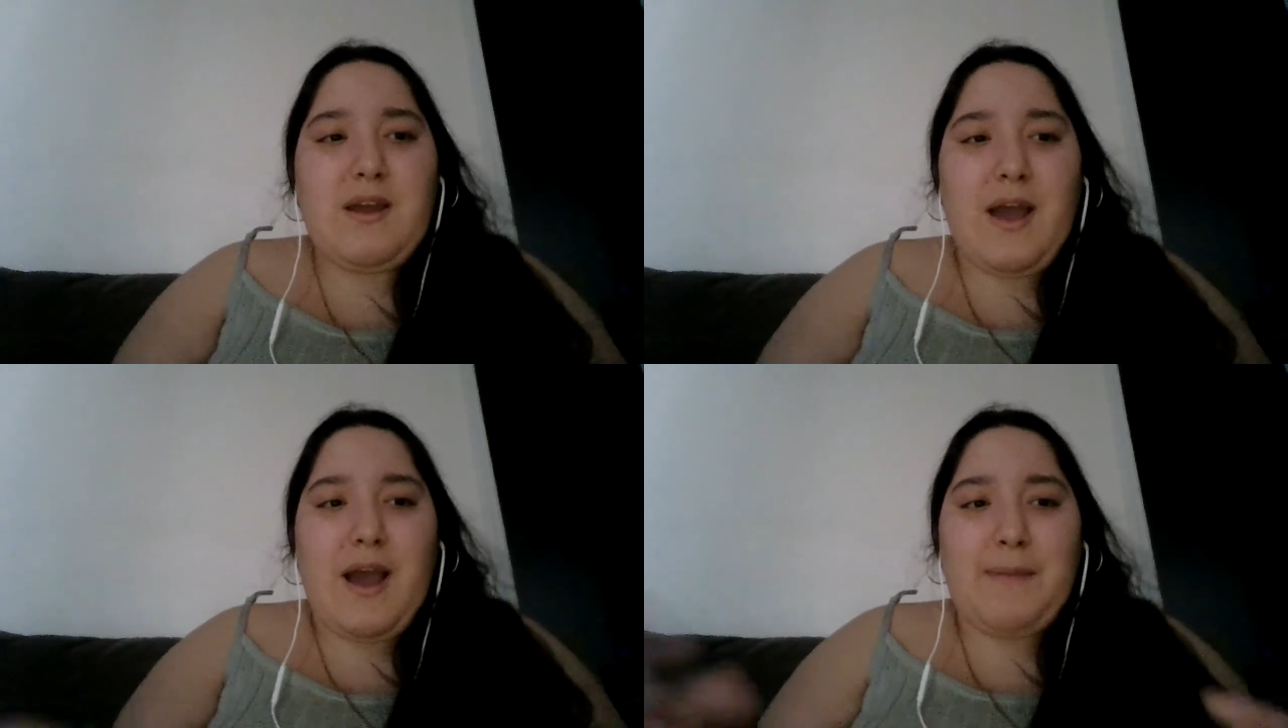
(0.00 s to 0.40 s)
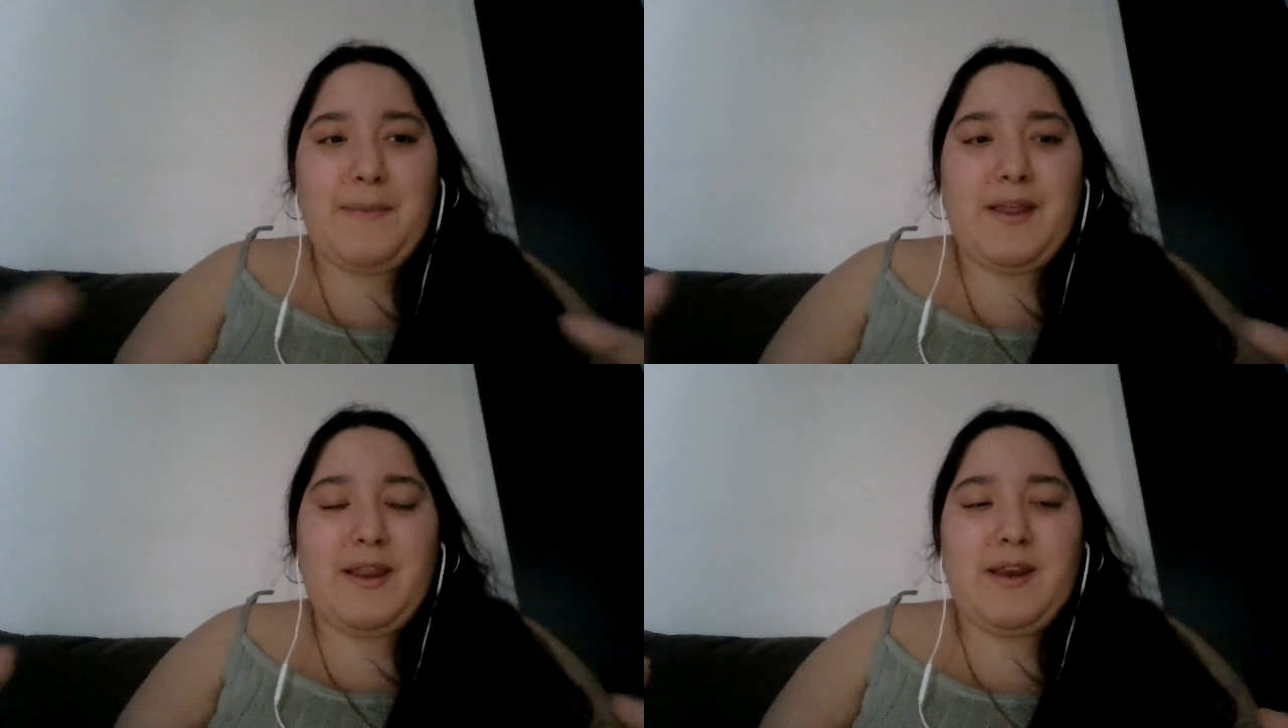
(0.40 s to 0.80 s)
I've
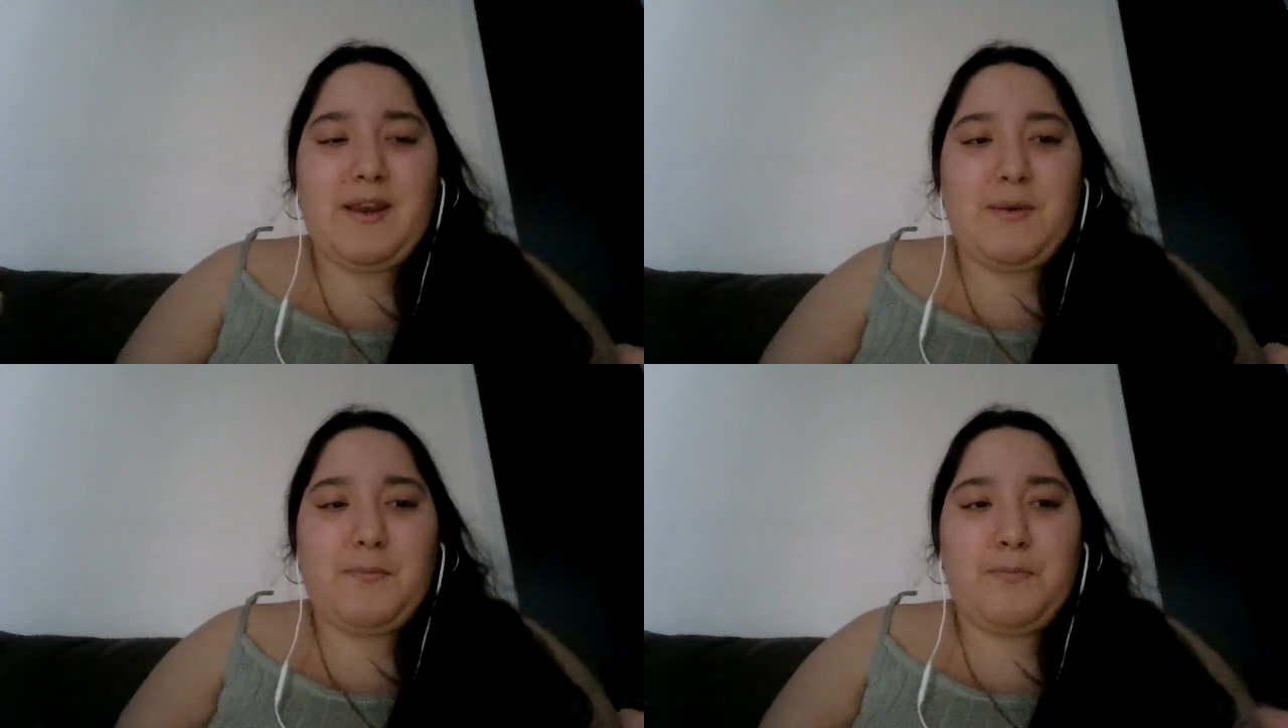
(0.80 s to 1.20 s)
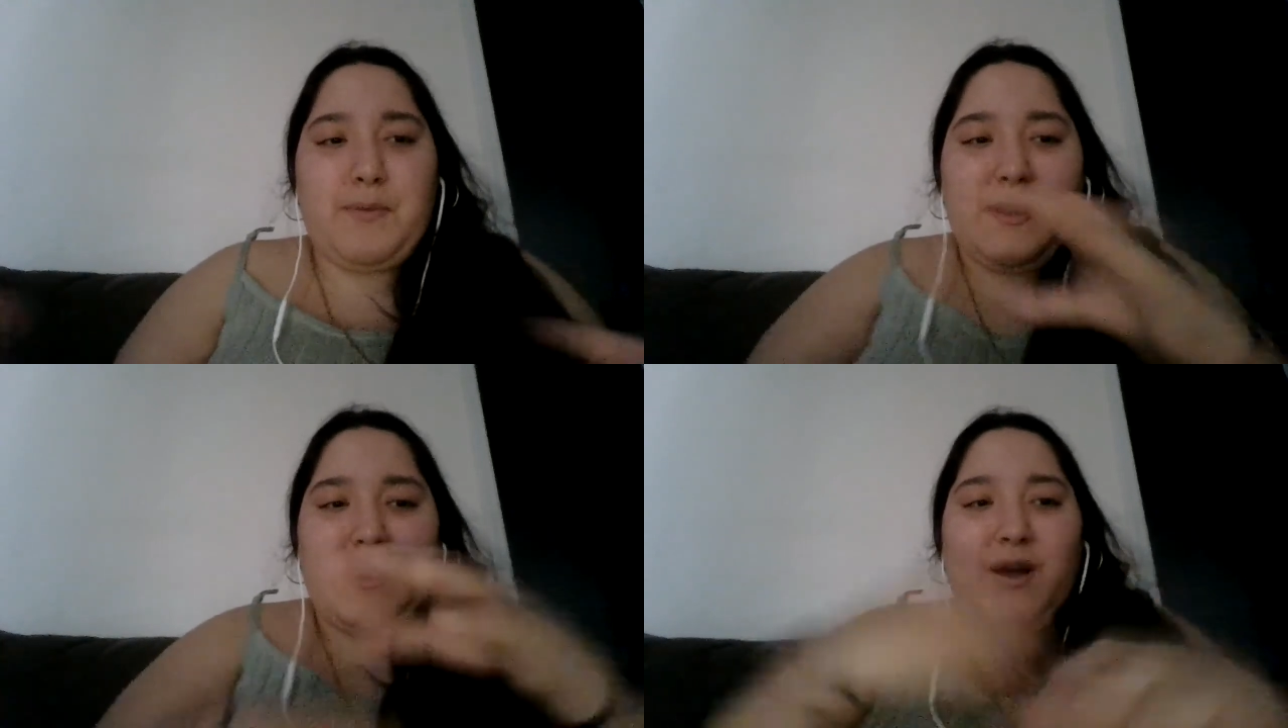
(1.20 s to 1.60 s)
been
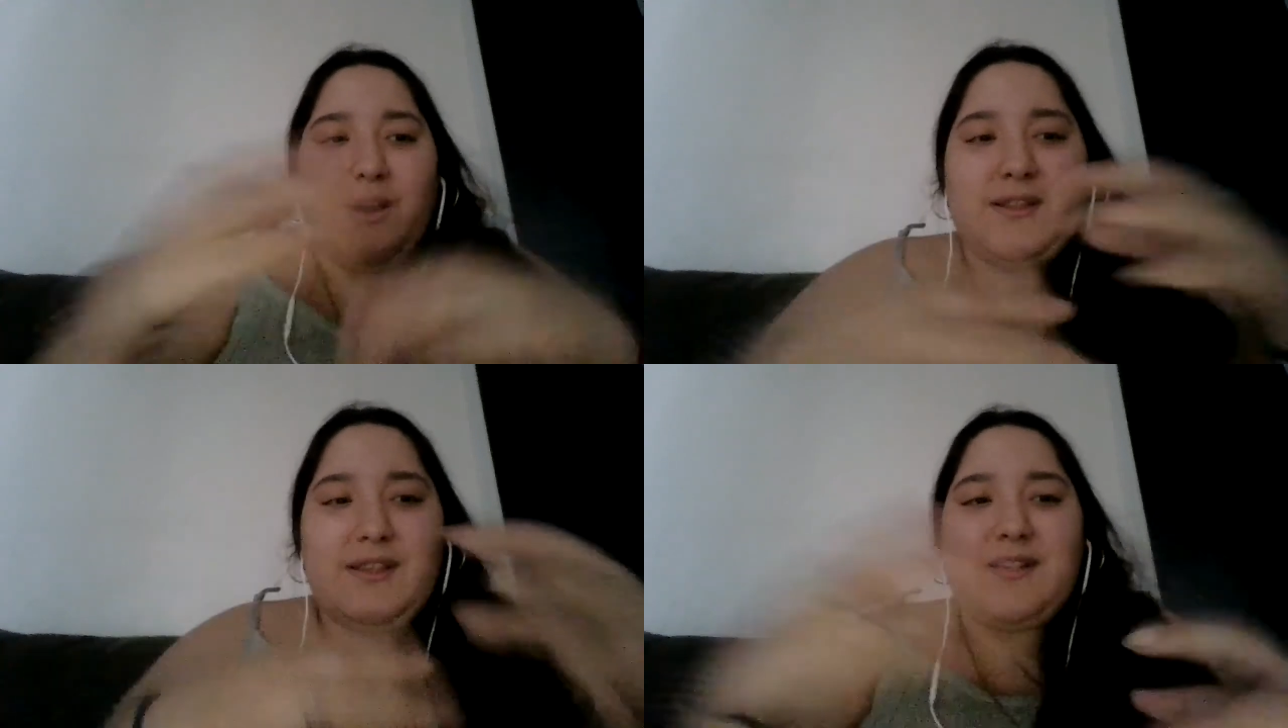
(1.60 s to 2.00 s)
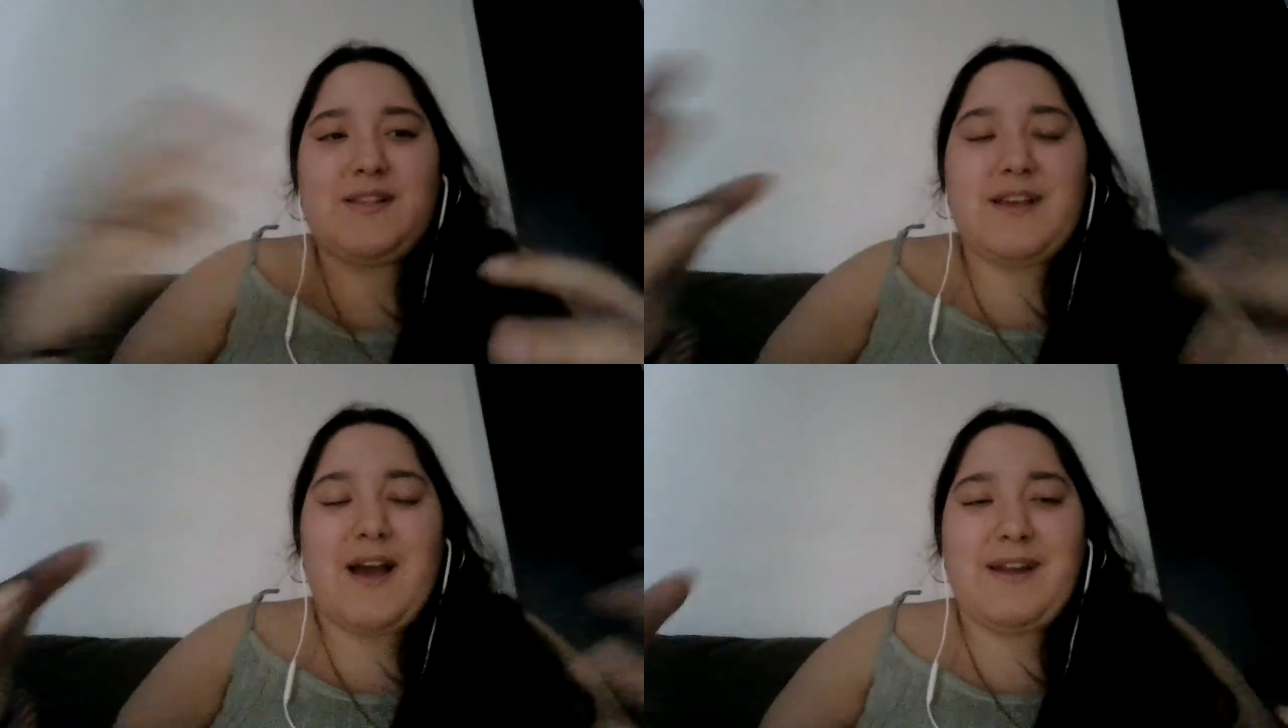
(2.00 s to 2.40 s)
putting all
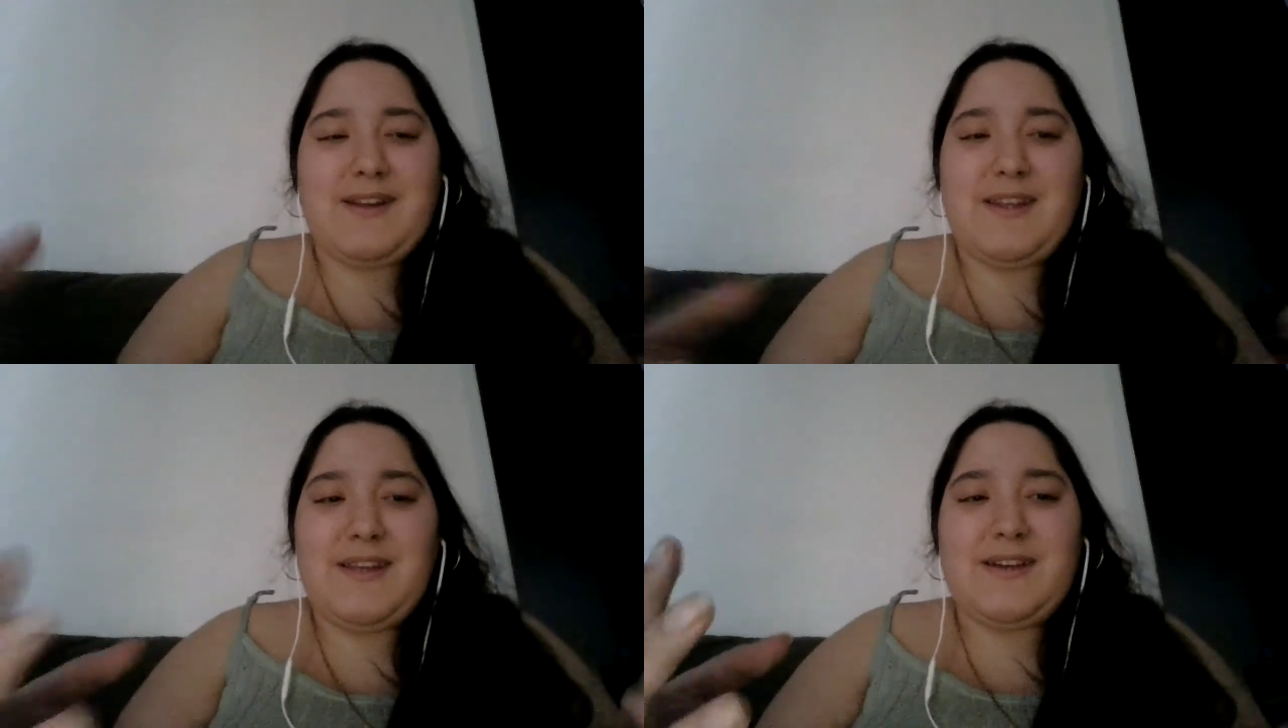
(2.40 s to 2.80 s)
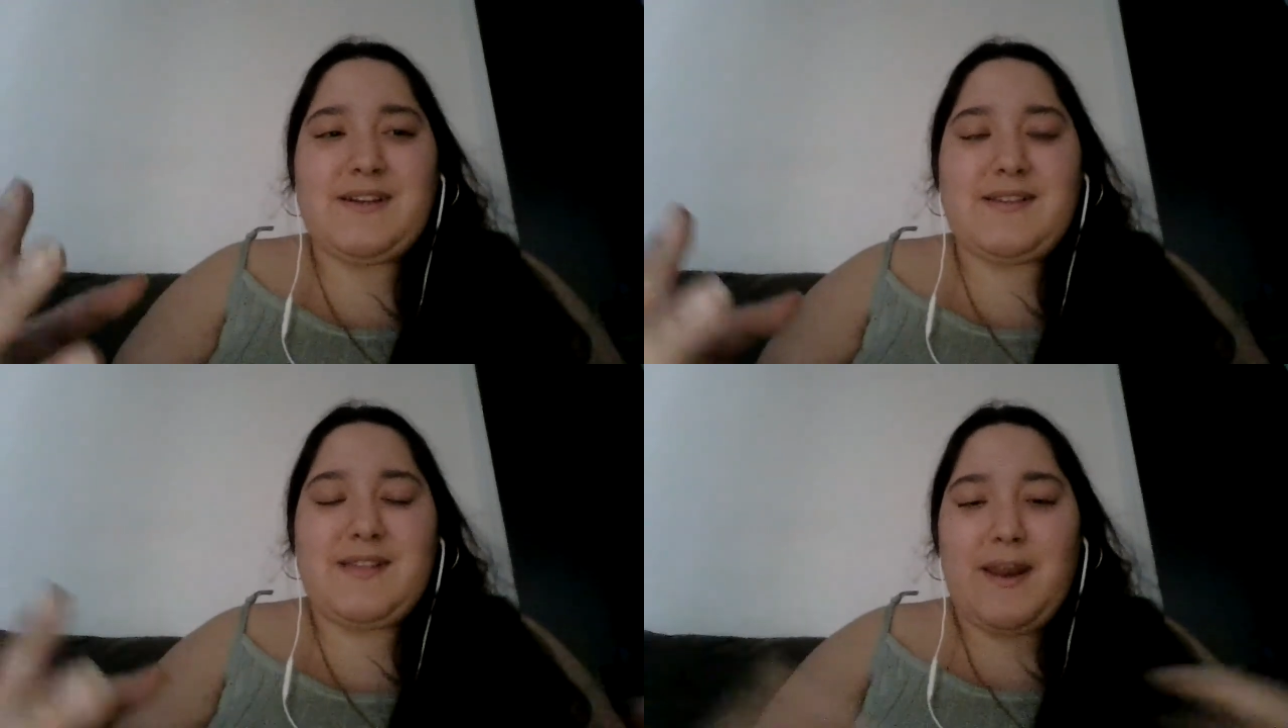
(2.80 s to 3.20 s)
these
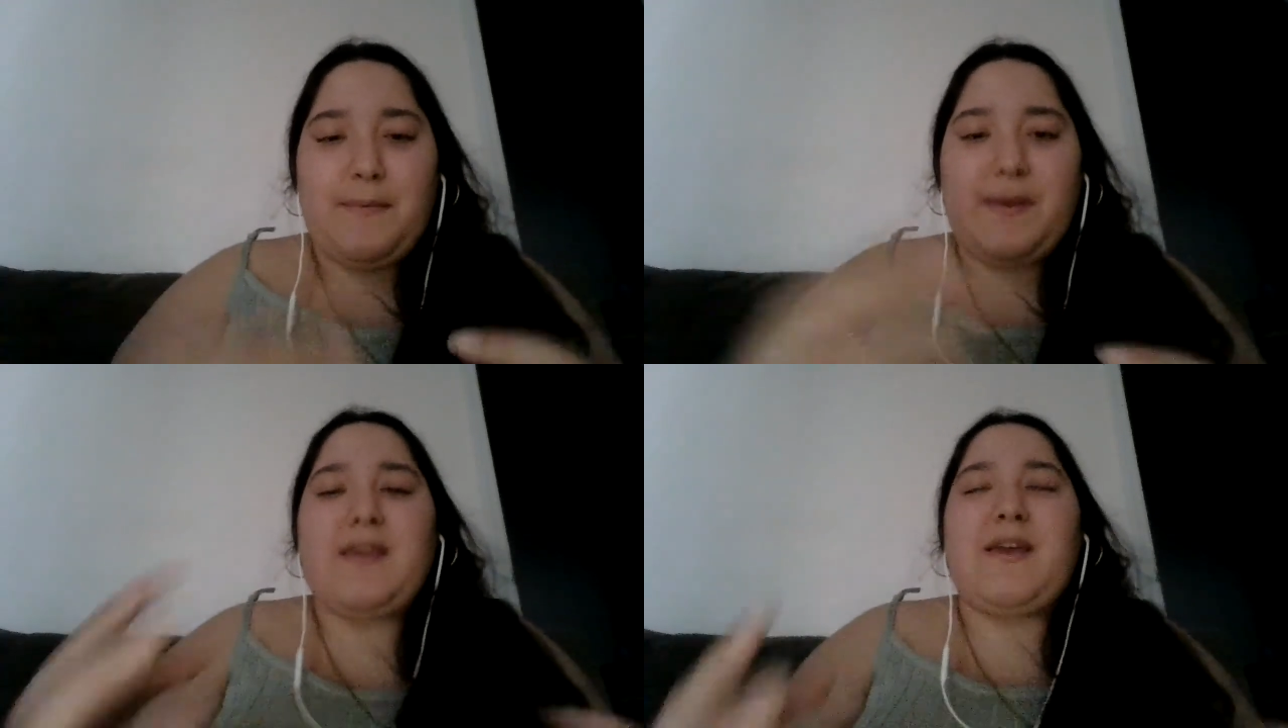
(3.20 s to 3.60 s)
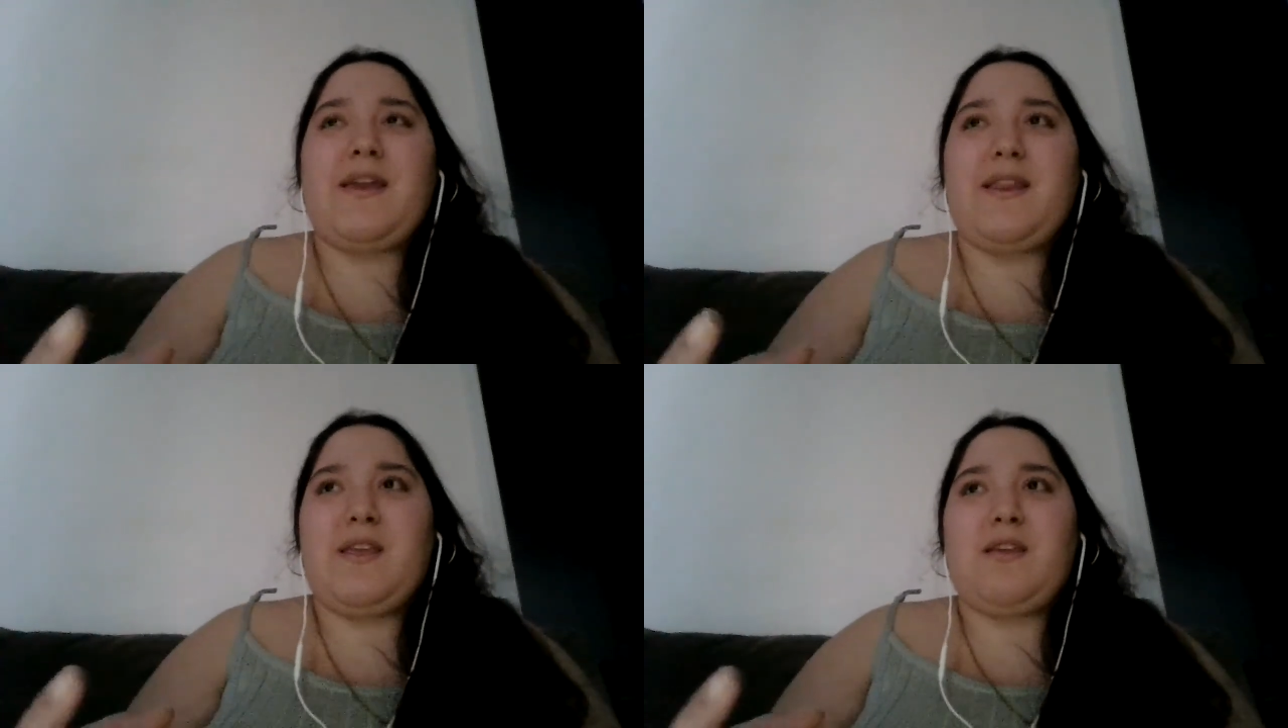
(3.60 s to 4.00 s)
ideas that I've been
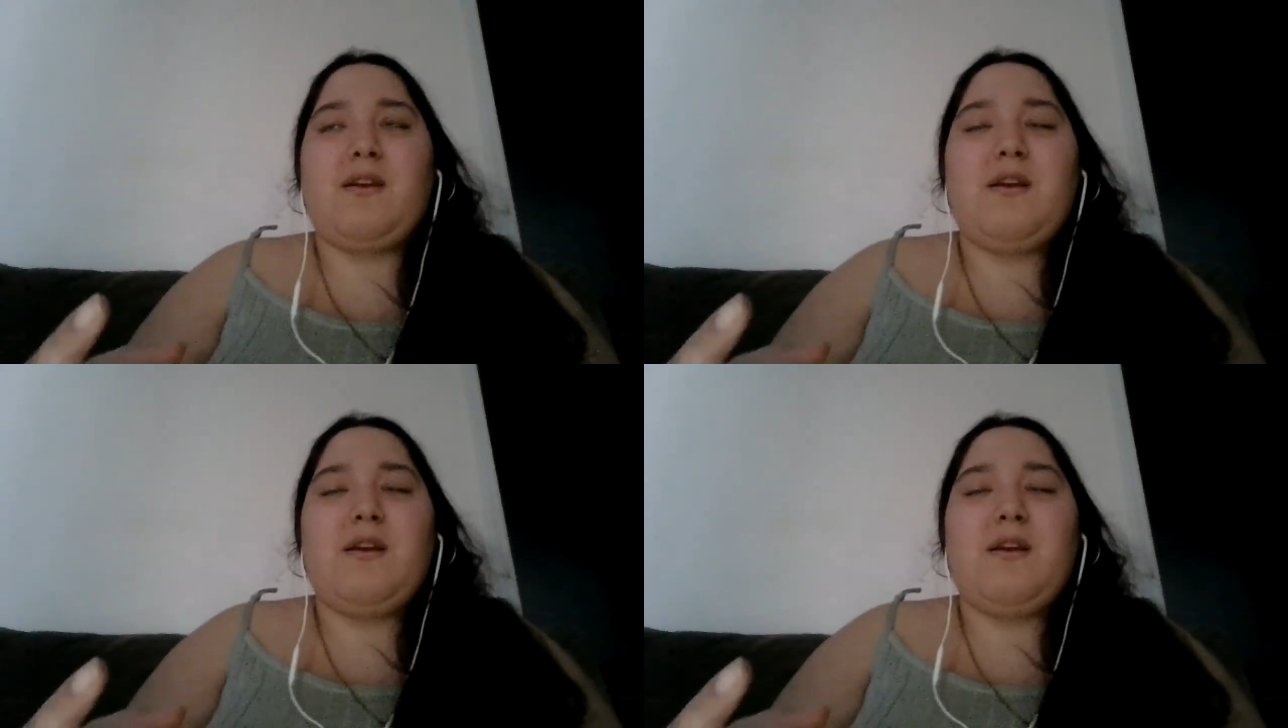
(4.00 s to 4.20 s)
getting